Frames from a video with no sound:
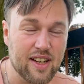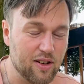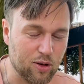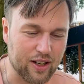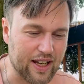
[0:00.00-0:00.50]

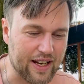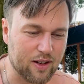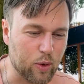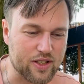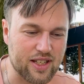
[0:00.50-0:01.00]
Or like
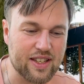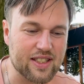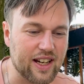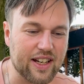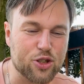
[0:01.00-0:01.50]
what's
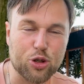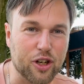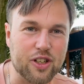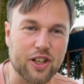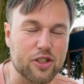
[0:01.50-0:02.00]
inside
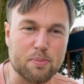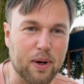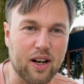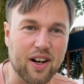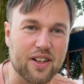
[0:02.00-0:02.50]
Schrödinger's
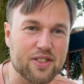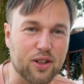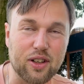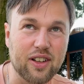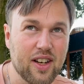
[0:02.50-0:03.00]
box,
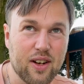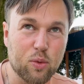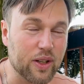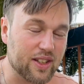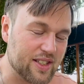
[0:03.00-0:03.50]
or
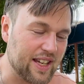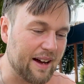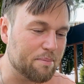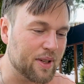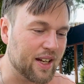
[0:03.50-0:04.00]
what is
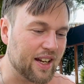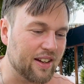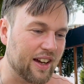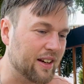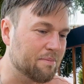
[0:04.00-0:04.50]

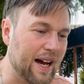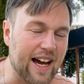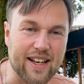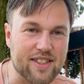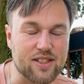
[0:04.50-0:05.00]
happening in
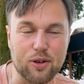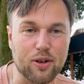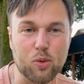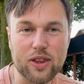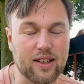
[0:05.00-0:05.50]
maths, or
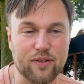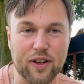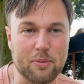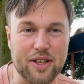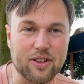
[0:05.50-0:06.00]
what the
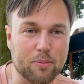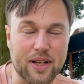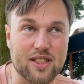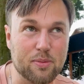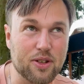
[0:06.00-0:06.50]
fundamental
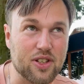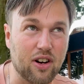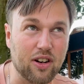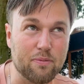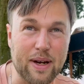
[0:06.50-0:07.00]
principles
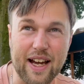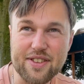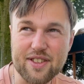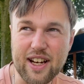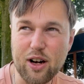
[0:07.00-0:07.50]
are of
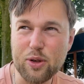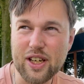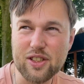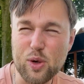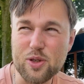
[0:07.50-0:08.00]
maths and how we
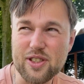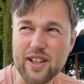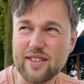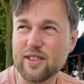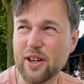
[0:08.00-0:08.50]
can use
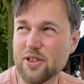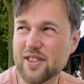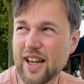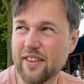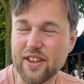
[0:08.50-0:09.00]
it to
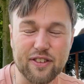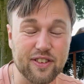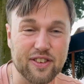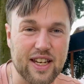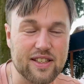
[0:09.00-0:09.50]
understand
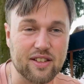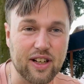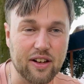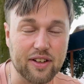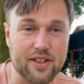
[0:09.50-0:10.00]
different things
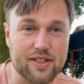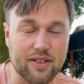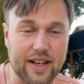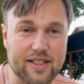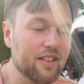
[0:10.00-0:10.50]
around us, right?